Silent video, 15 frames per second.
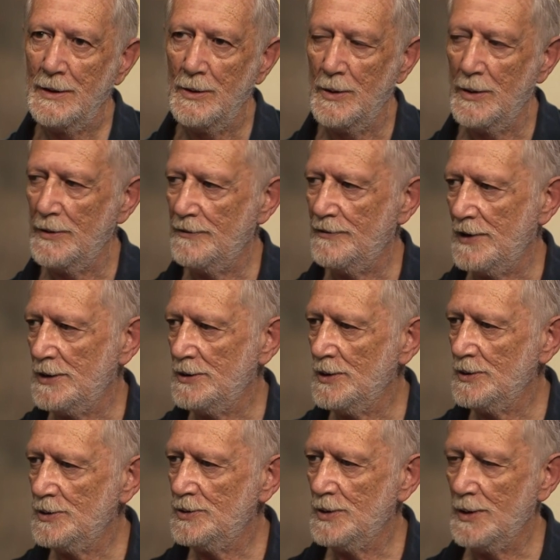or if I
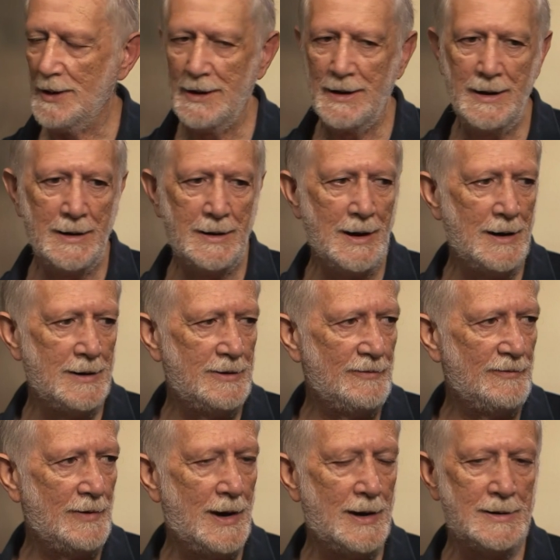don't do any kind
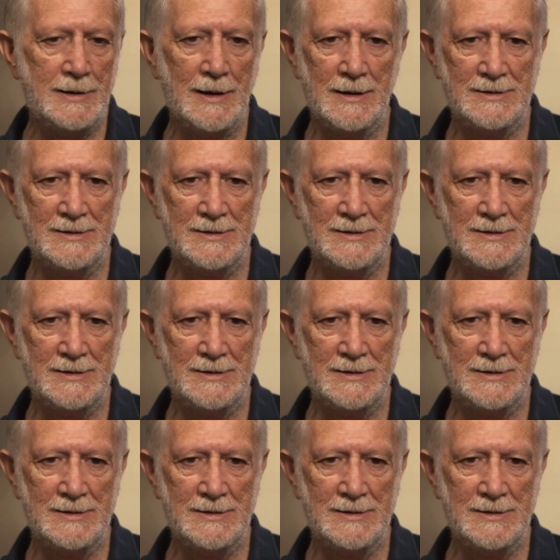of art,